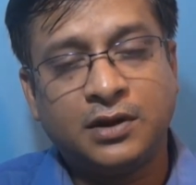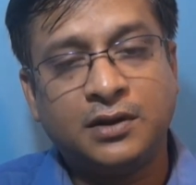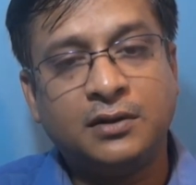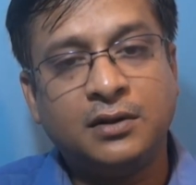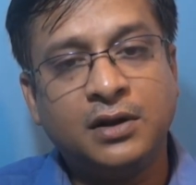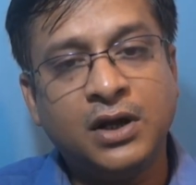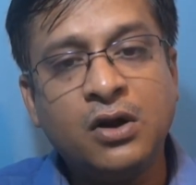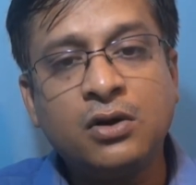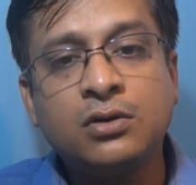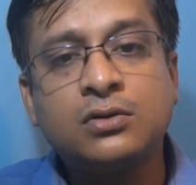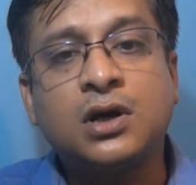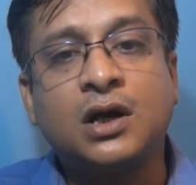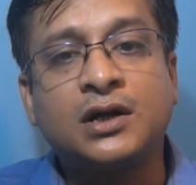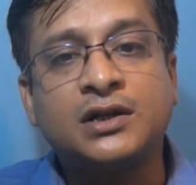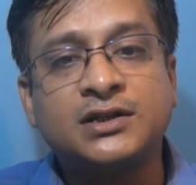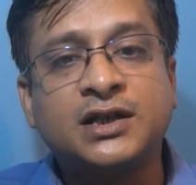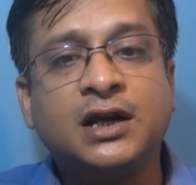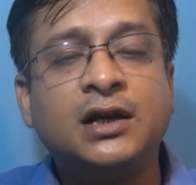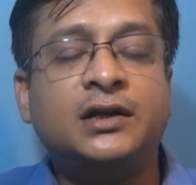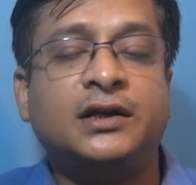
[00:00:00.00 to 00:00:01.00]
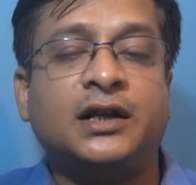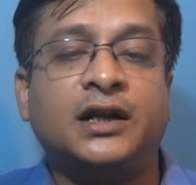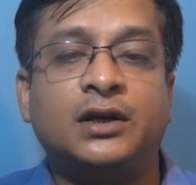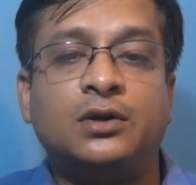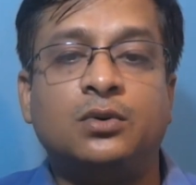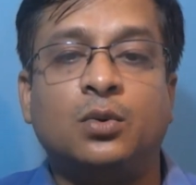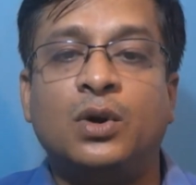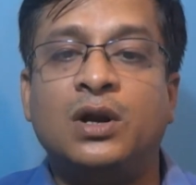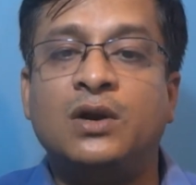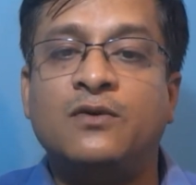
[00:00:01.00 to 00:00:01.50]
Your
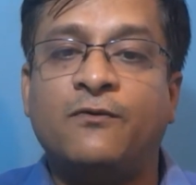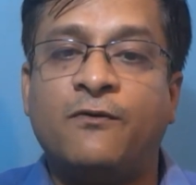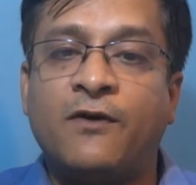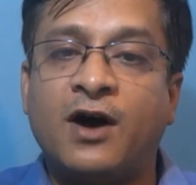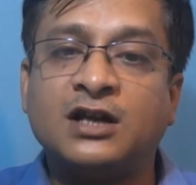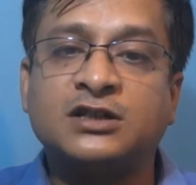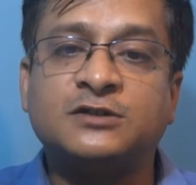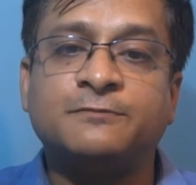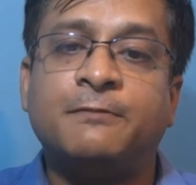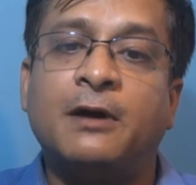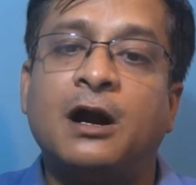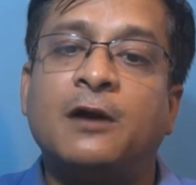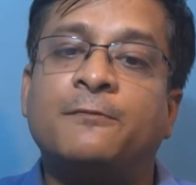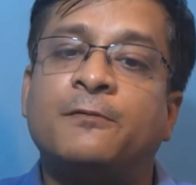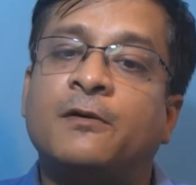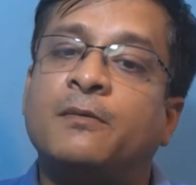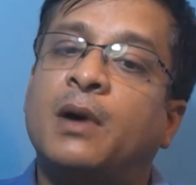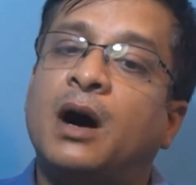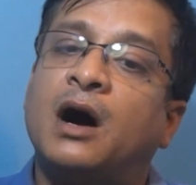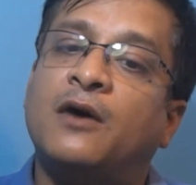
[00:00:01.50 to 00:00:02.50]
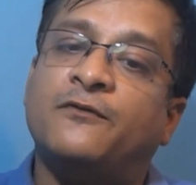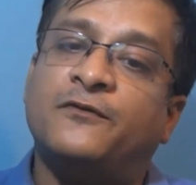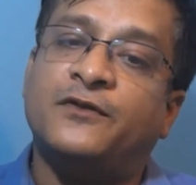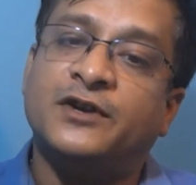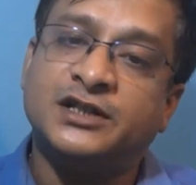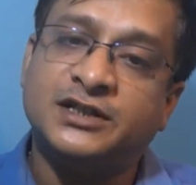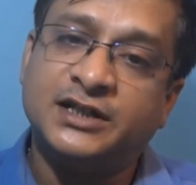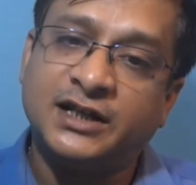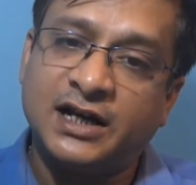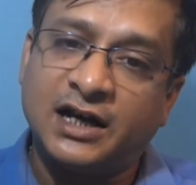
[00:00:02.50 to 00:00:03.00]
consultant will first perform a
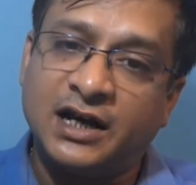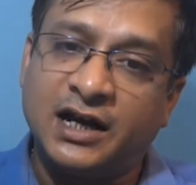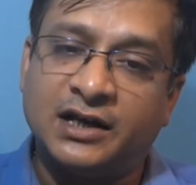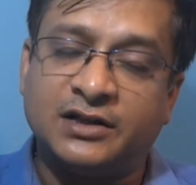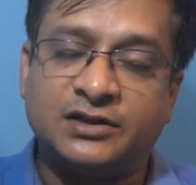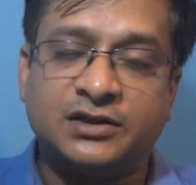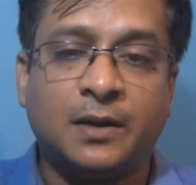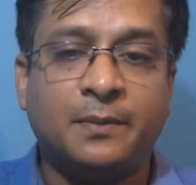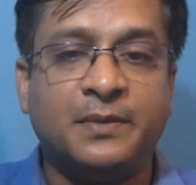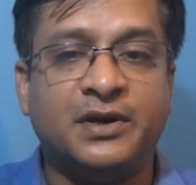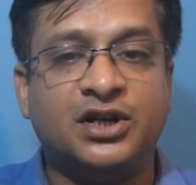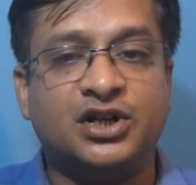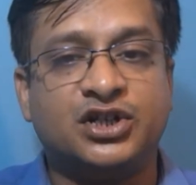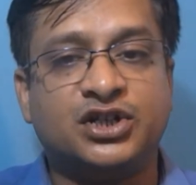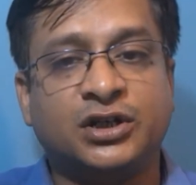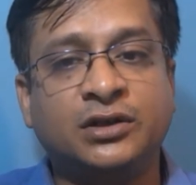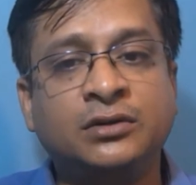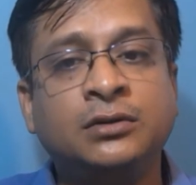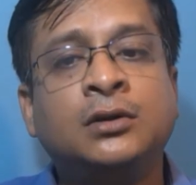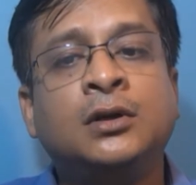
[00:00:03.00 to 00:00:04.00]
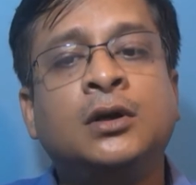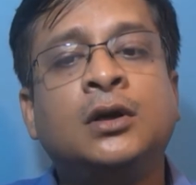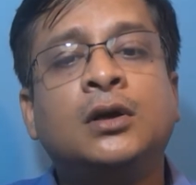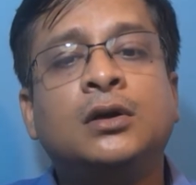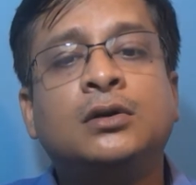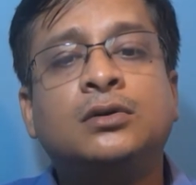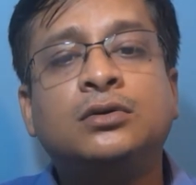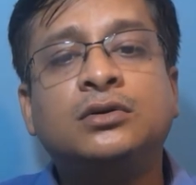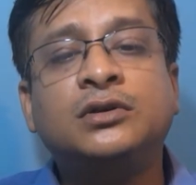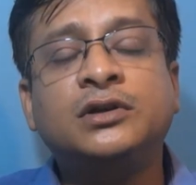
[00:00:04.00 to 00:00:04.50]
physical examination
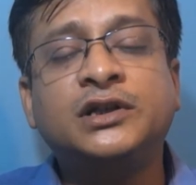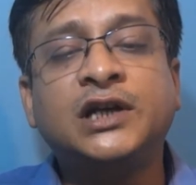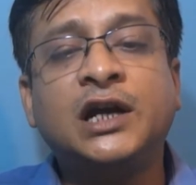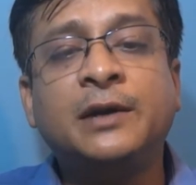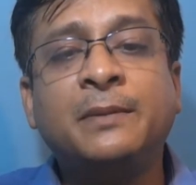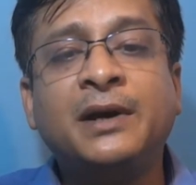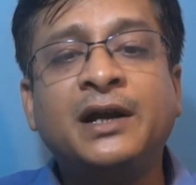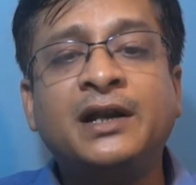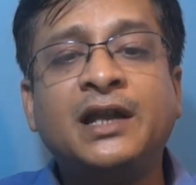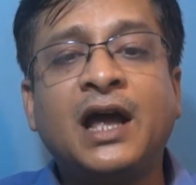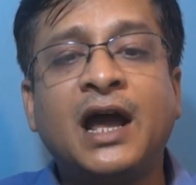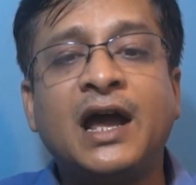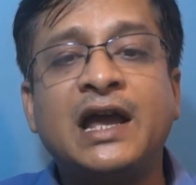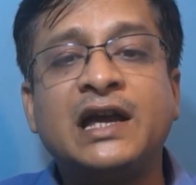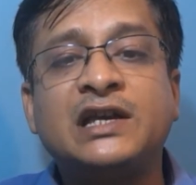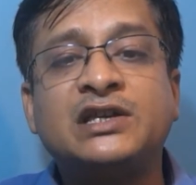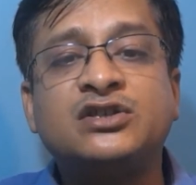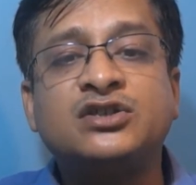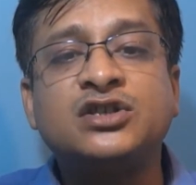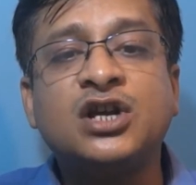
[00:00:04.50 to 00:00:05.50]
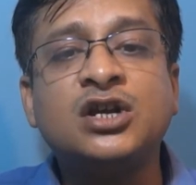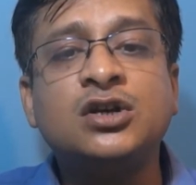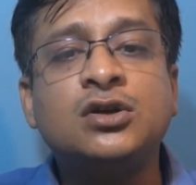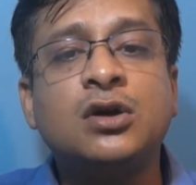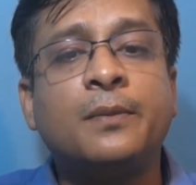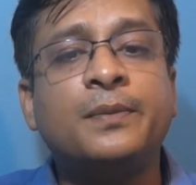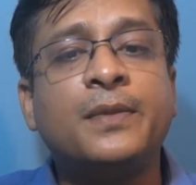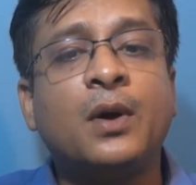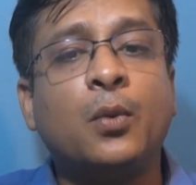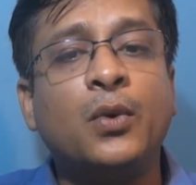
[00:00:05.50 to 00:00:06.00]
to determine the extent
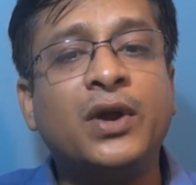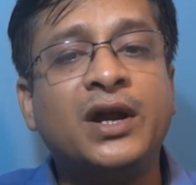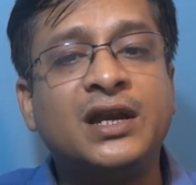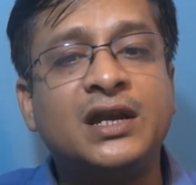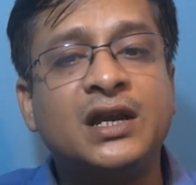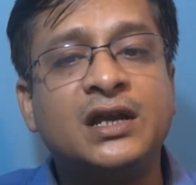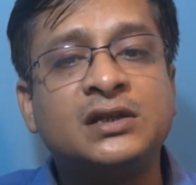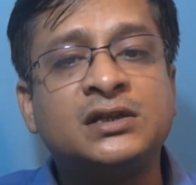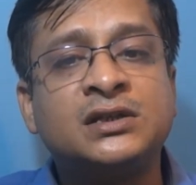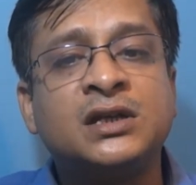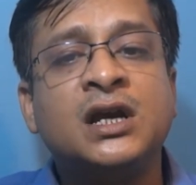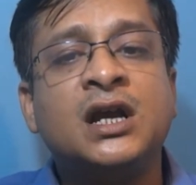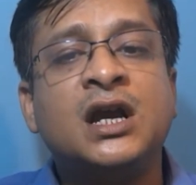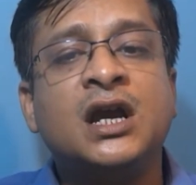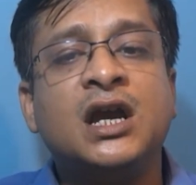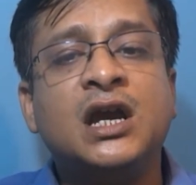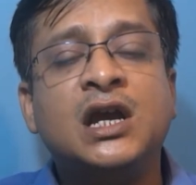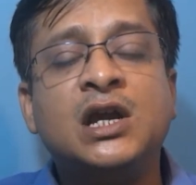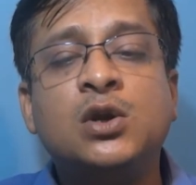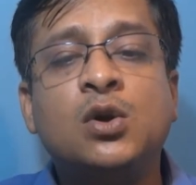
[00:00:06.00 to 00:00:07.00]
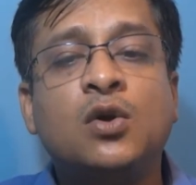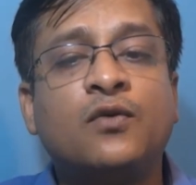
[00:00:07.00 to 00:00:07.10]
of the weakness in your